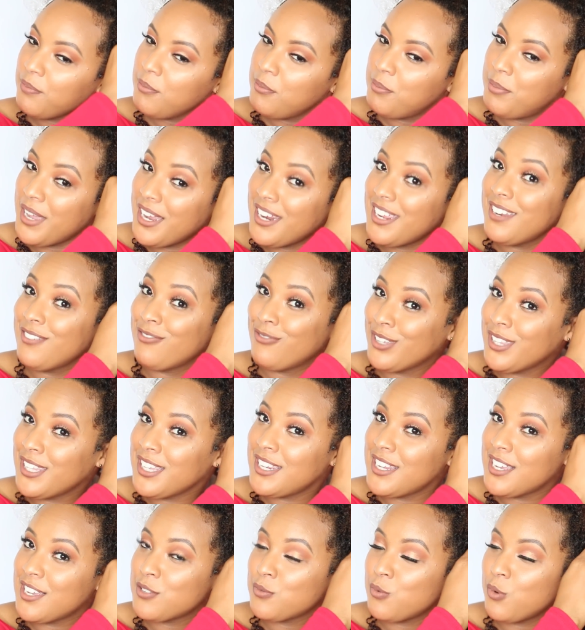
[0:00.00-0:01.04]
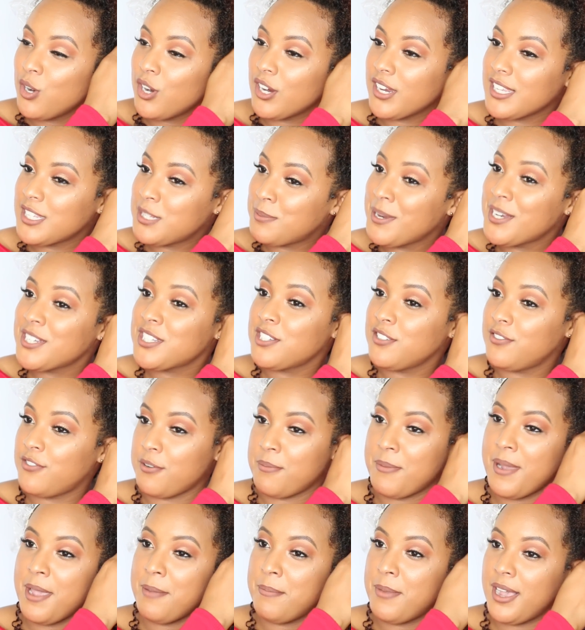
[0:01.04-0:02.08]
But it really does work, especially for
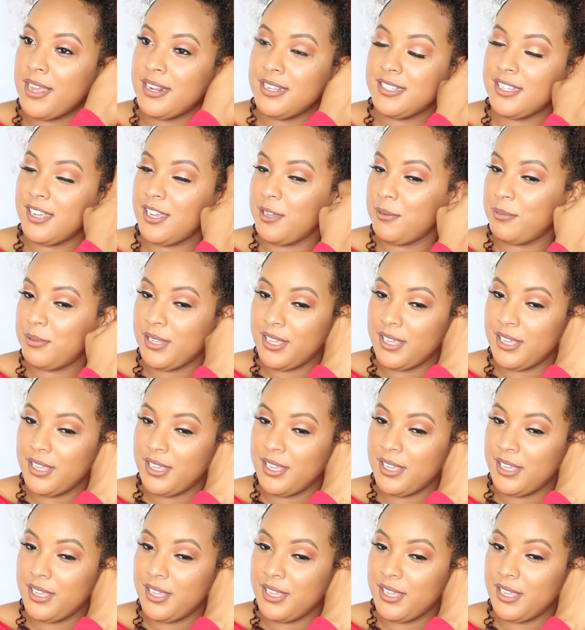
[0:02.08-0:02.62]
my body type.